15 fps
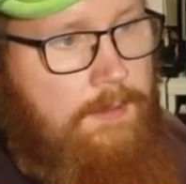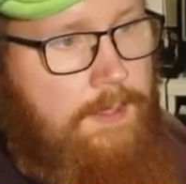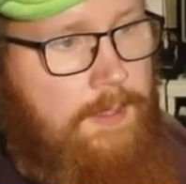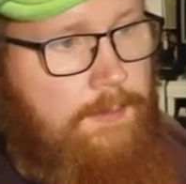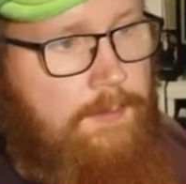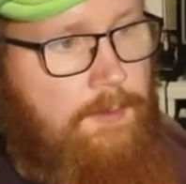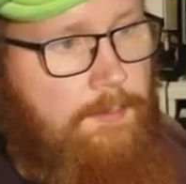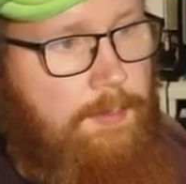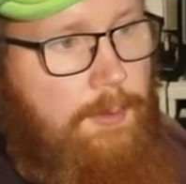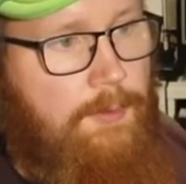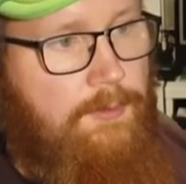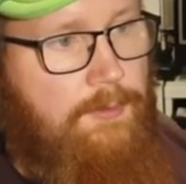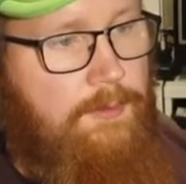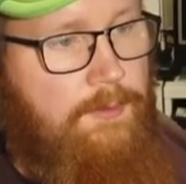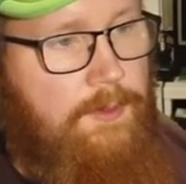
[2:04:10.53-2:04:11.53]
I was
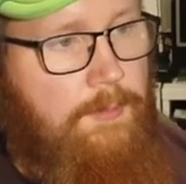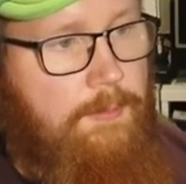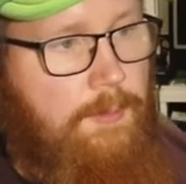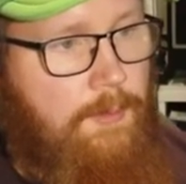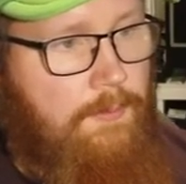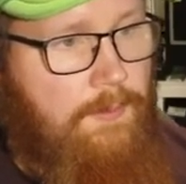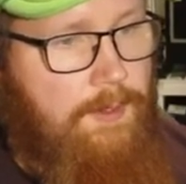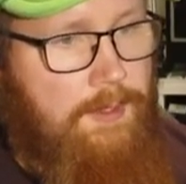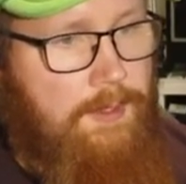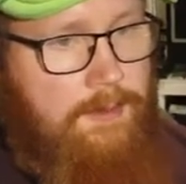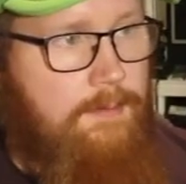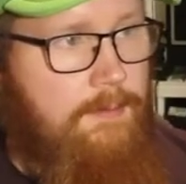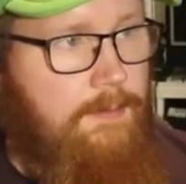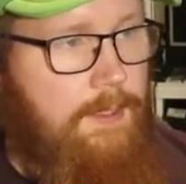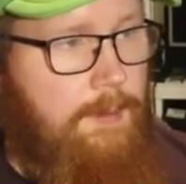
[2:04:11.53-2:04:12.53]
supposed to jump over it.
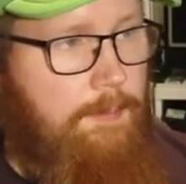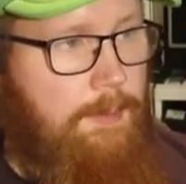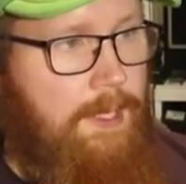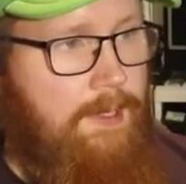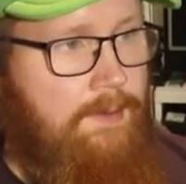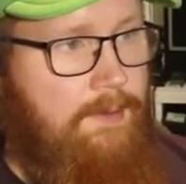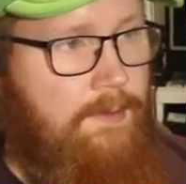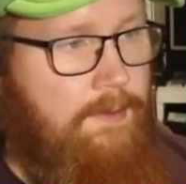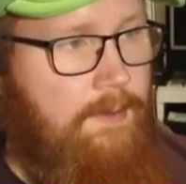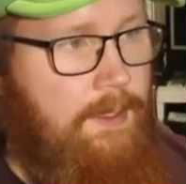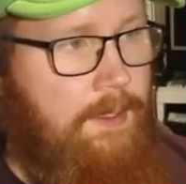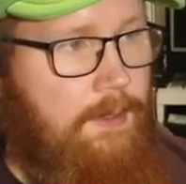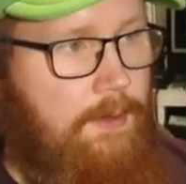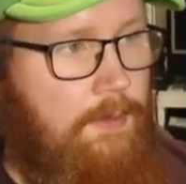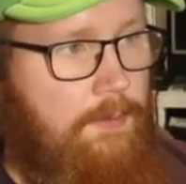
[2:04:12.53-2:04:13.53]
I passed the
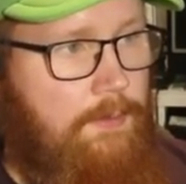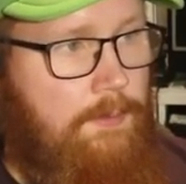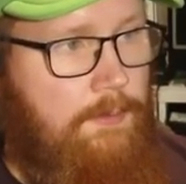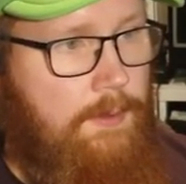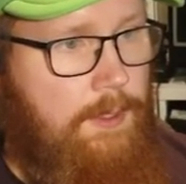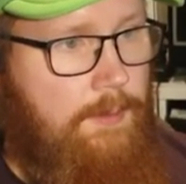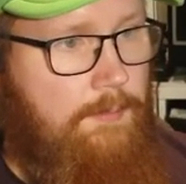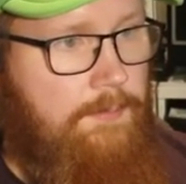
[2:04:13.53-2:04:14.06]
seed. Oh, crap.